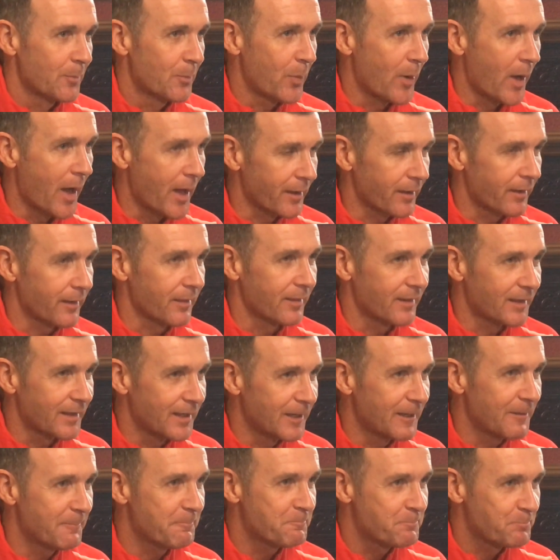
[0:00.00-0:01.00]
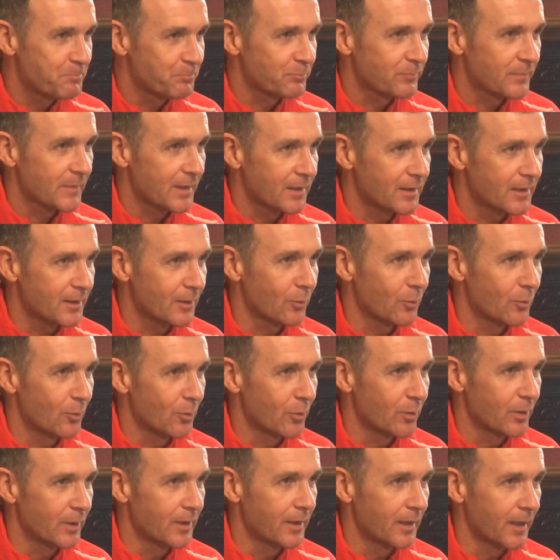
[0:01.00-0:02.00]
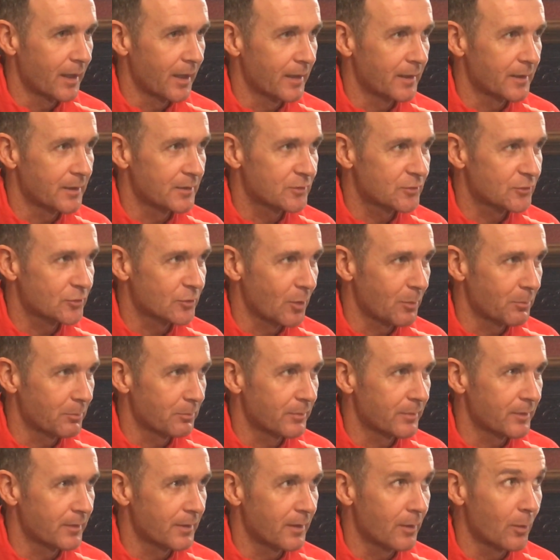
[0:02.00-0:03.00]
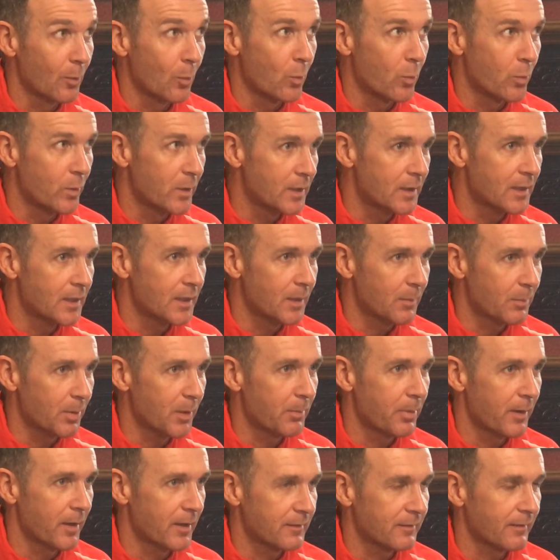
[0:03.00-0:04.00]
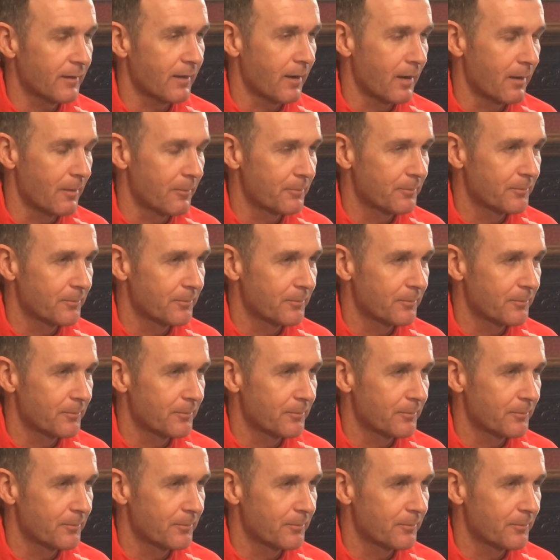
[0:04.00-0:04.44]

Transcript: part of the game, you know, and it's something that we need to be better at.